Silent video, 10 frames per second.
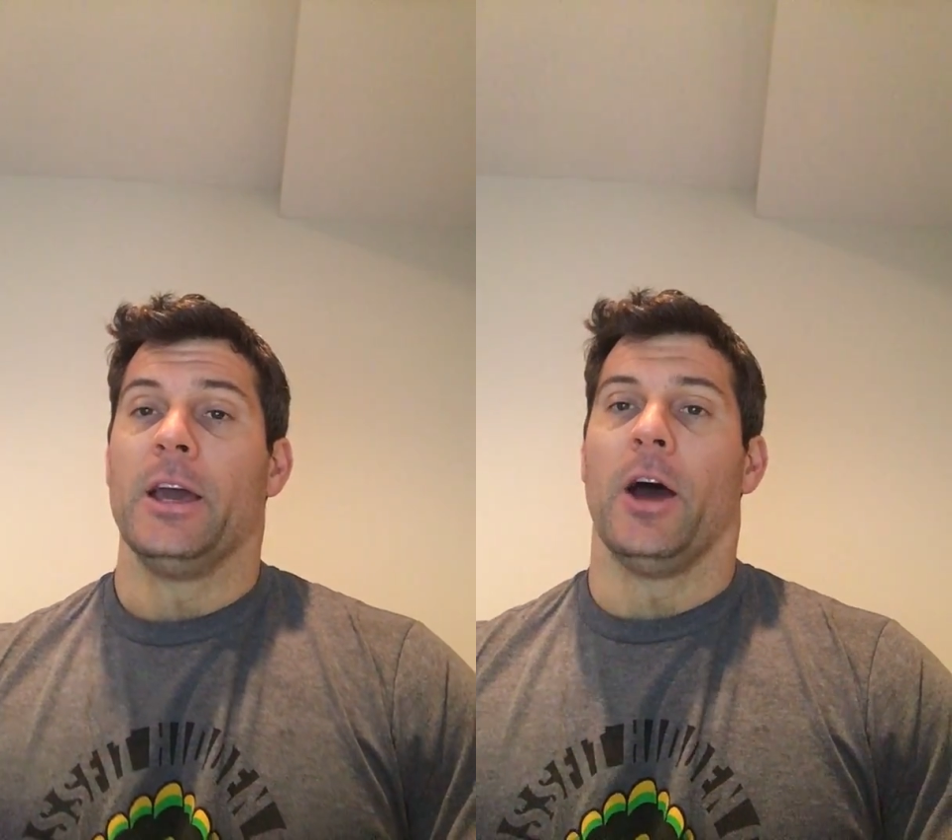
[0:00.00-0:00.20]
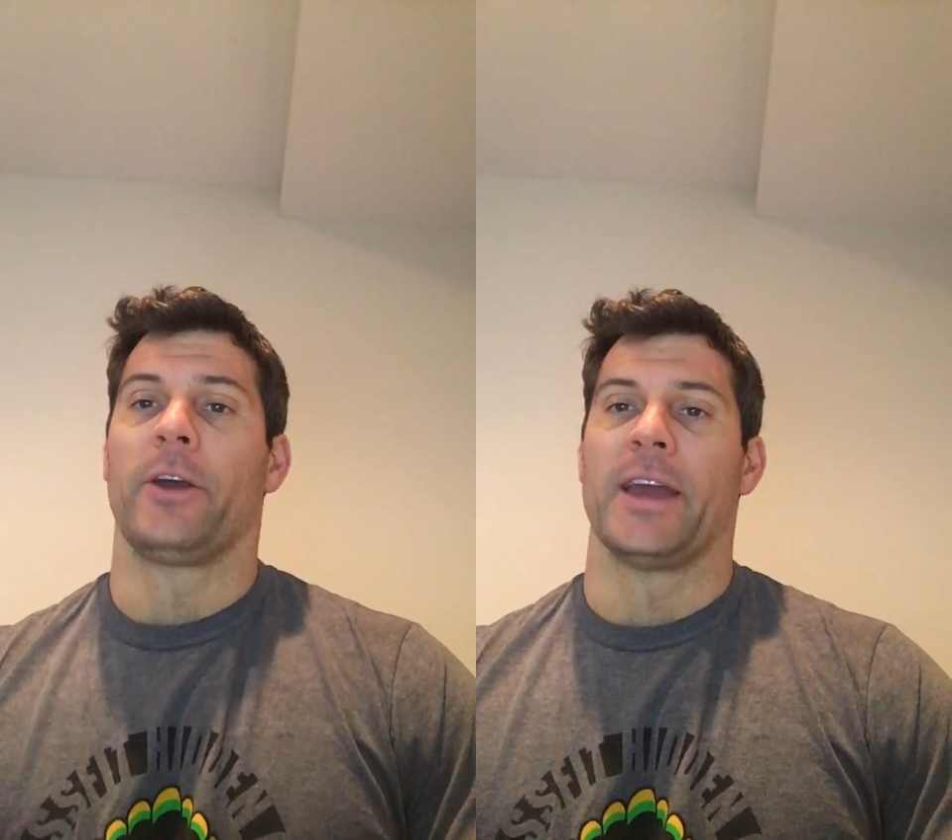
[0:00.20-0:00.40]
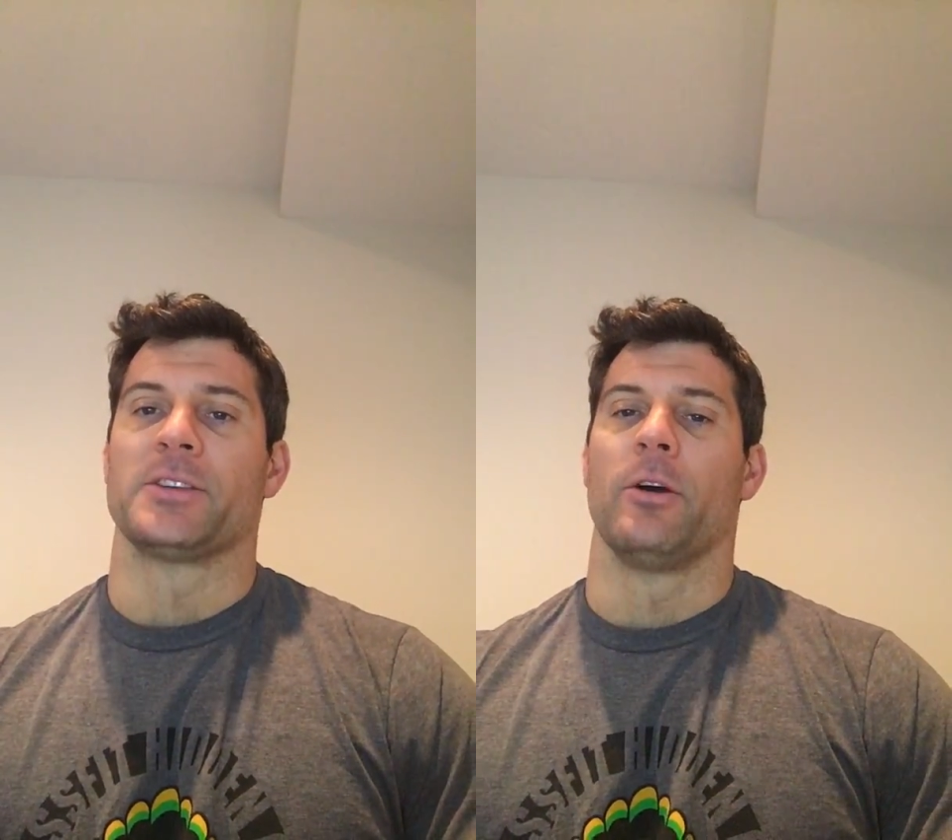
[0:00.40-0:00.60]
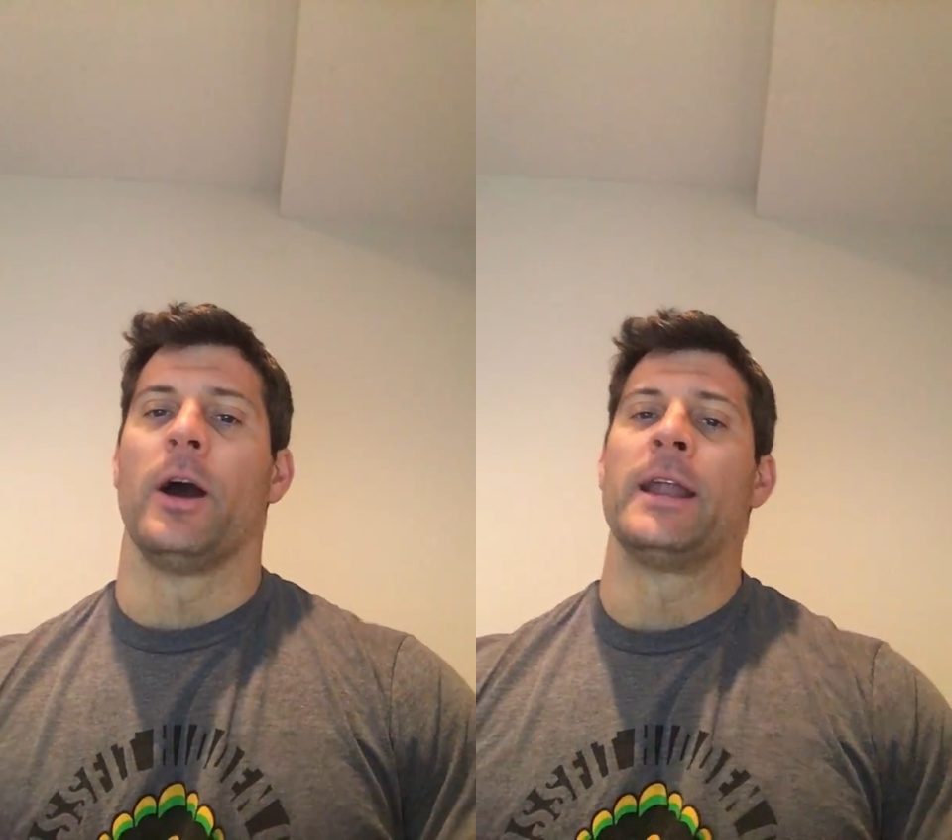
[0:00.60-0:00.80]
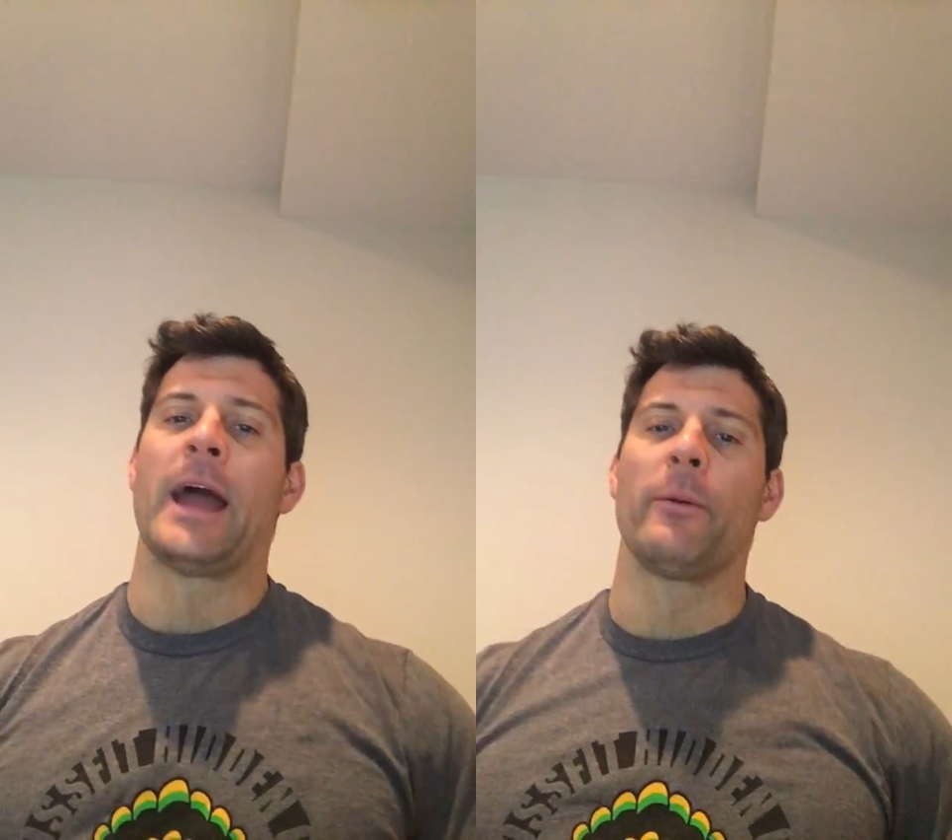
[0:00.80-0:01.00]
Okay, so
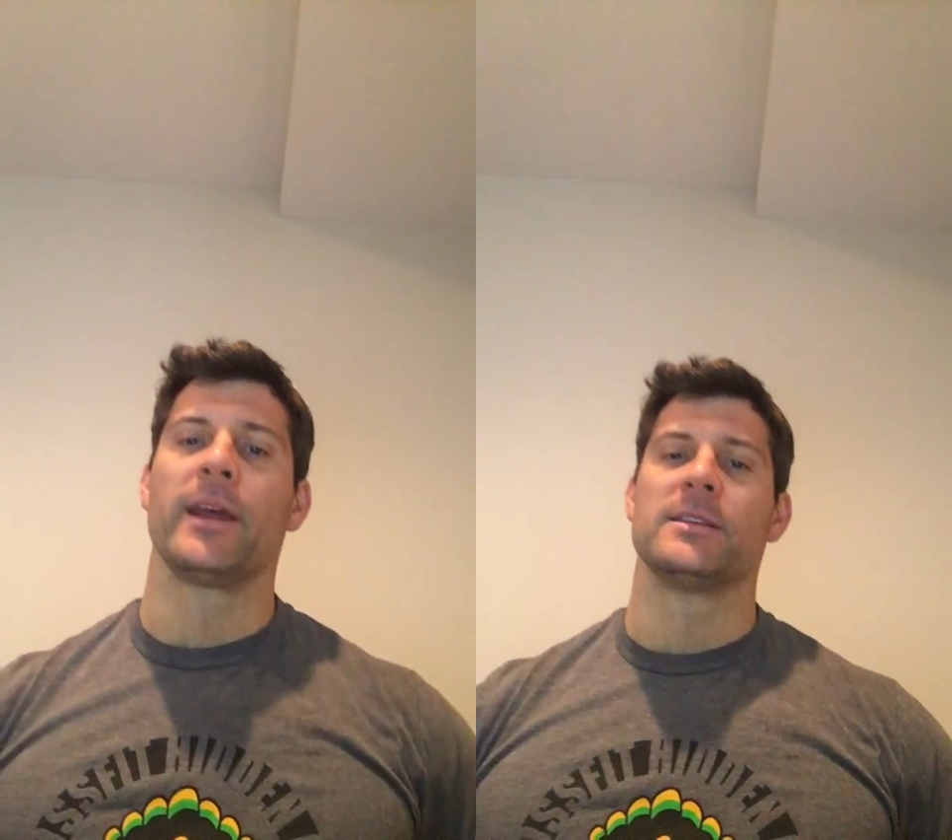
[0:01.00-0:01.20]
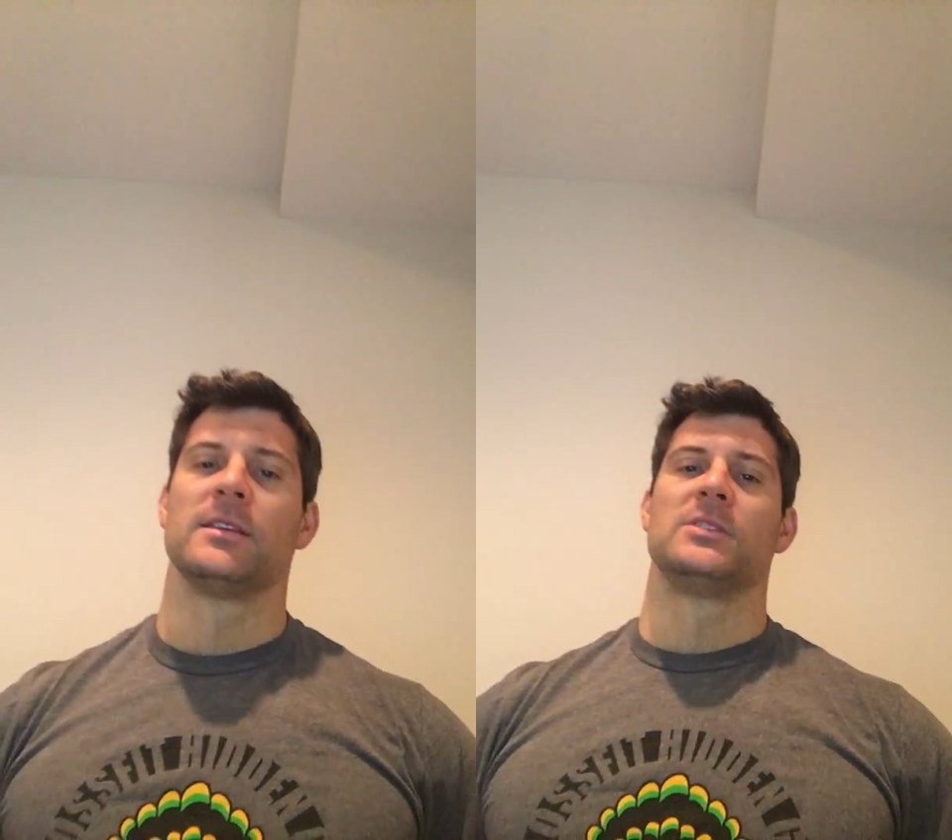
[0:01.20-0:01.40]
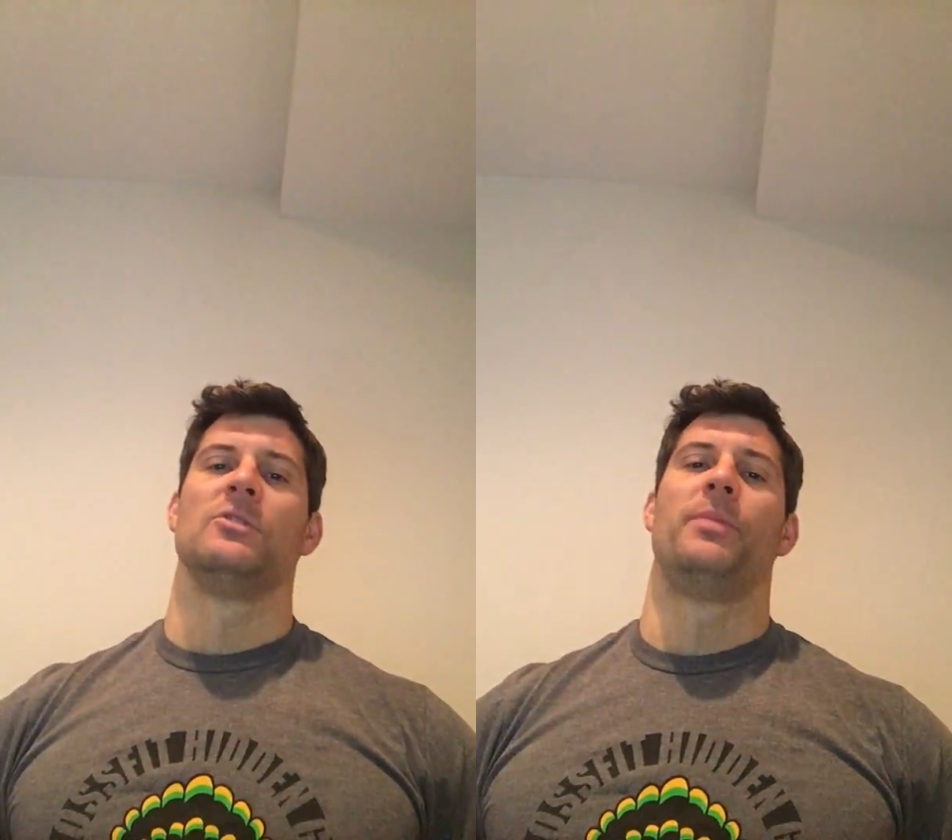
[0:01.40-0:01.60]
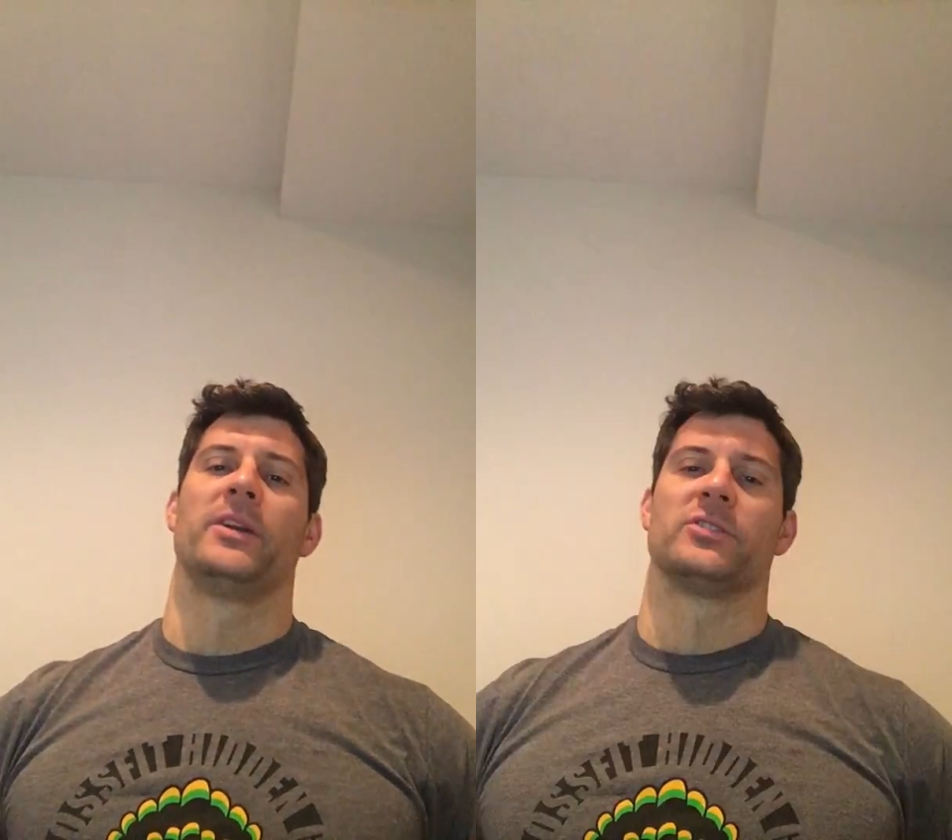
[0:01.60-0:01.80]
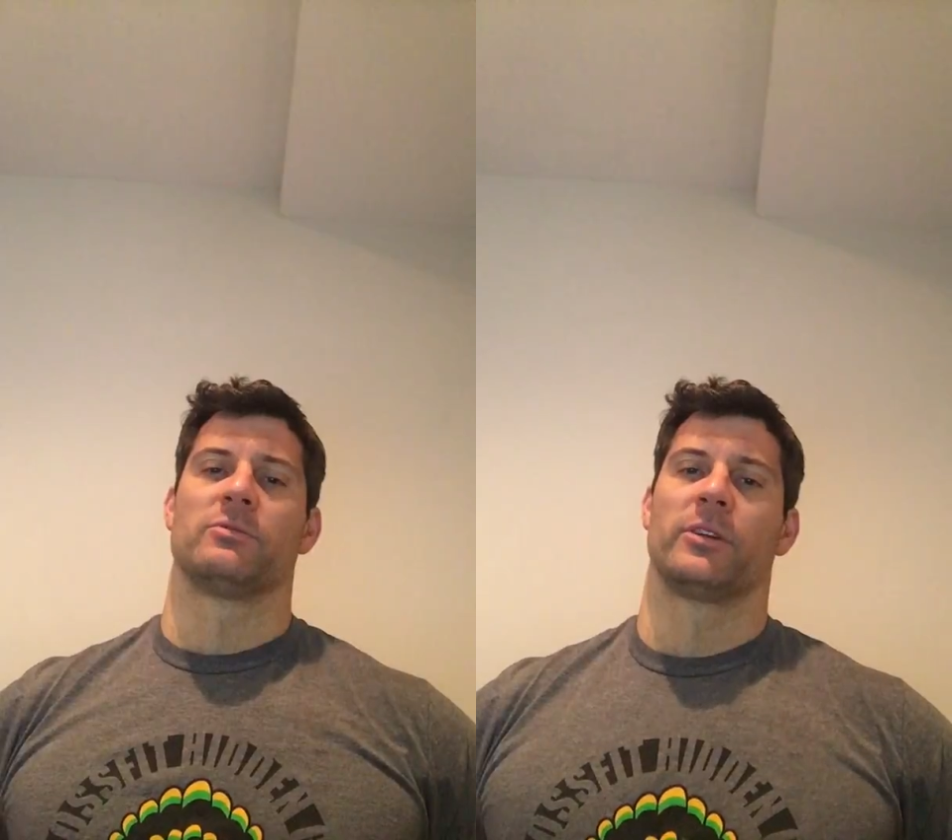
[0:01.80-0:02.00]
now we get into the two pitchers.